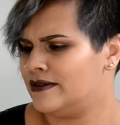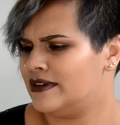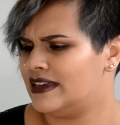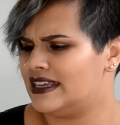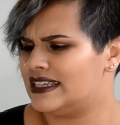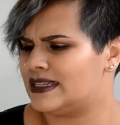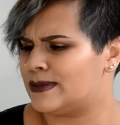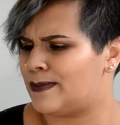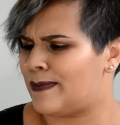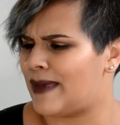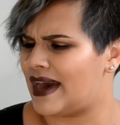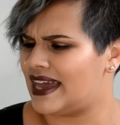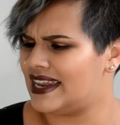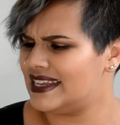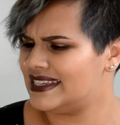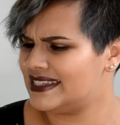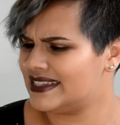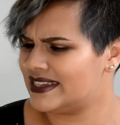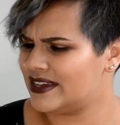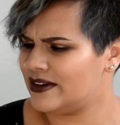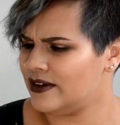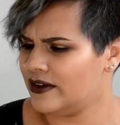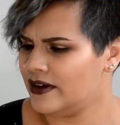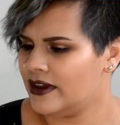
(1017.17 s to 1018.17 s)
It's
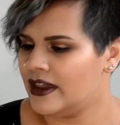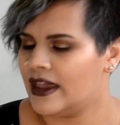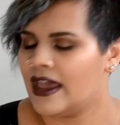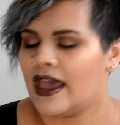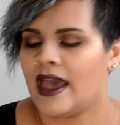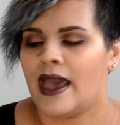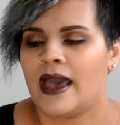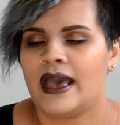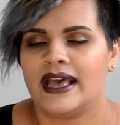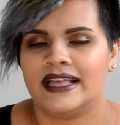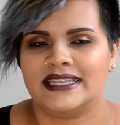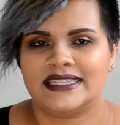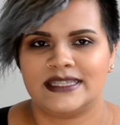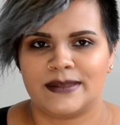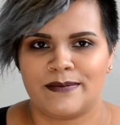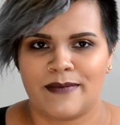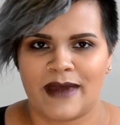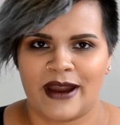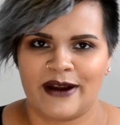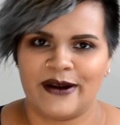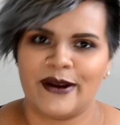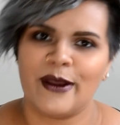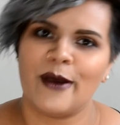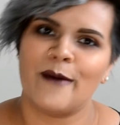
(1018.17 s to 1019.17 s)
the
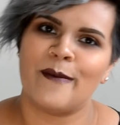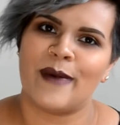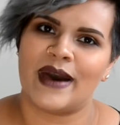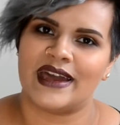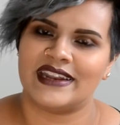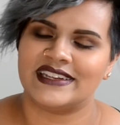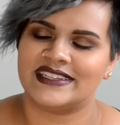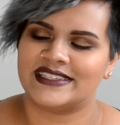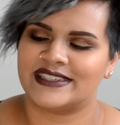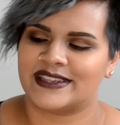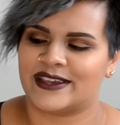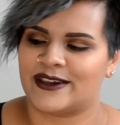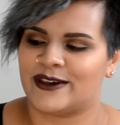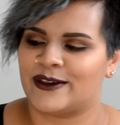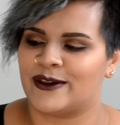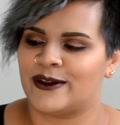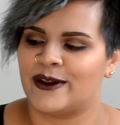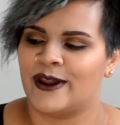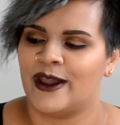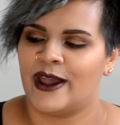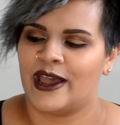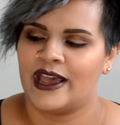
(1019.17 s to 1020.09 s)
Mario Badescu